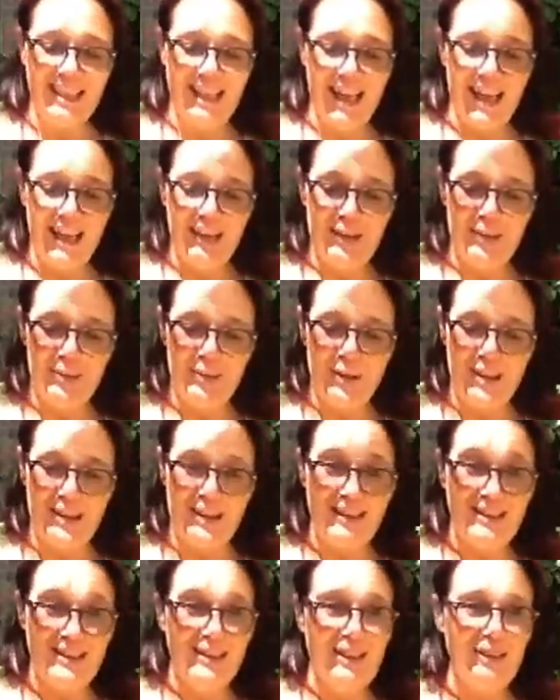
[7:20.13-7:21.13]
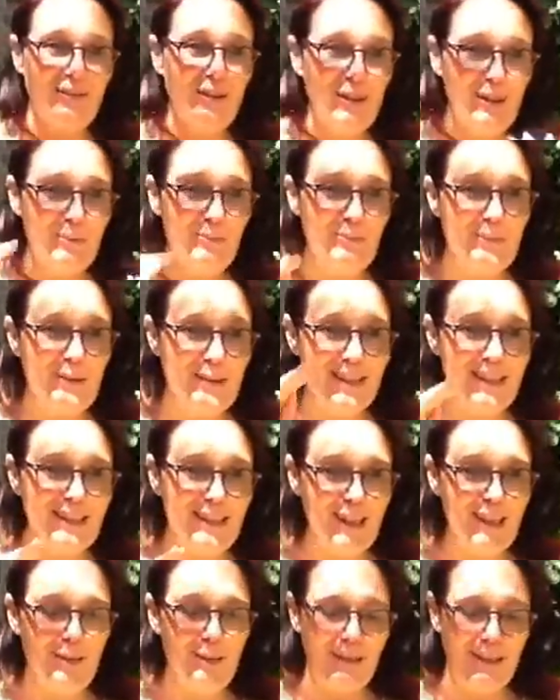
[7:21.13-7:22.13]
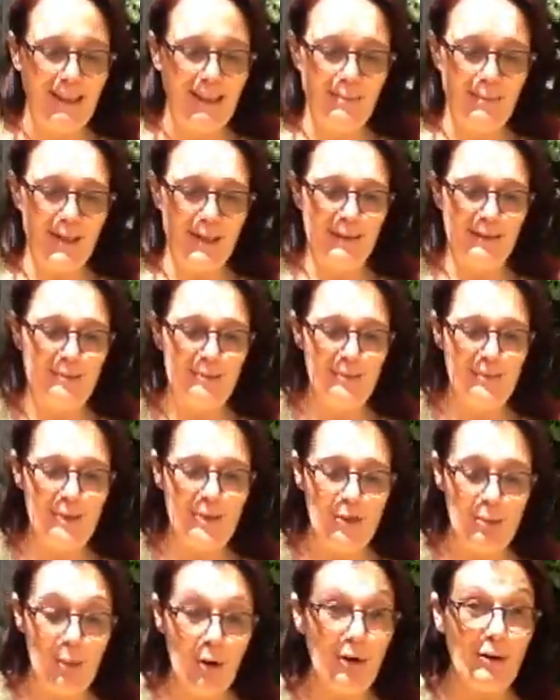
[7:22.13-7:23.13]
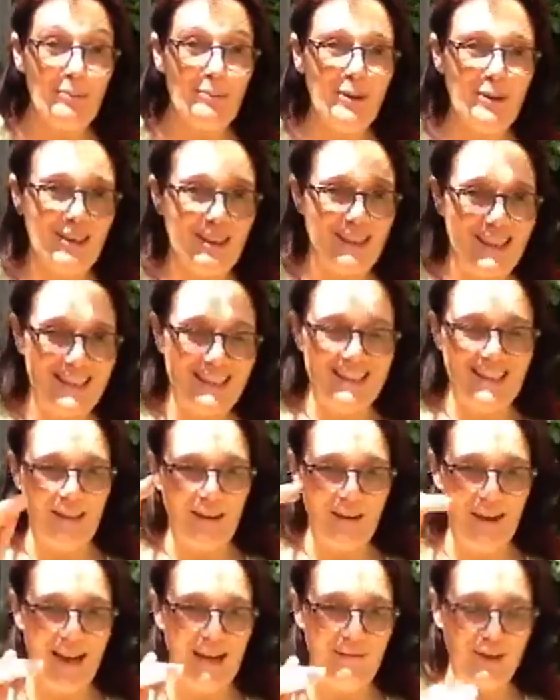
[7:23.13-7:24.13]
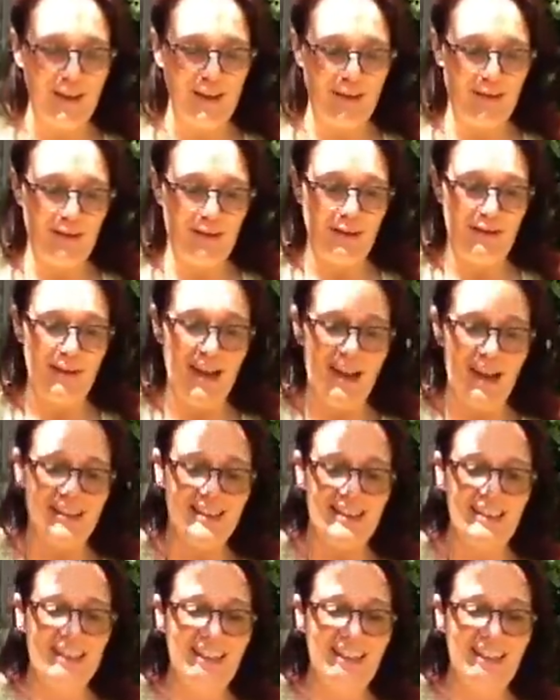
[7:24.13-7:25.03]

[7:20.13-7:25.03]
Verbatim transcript: uh, when I if I'm sending you an email tomorrow morning. So have a look through there.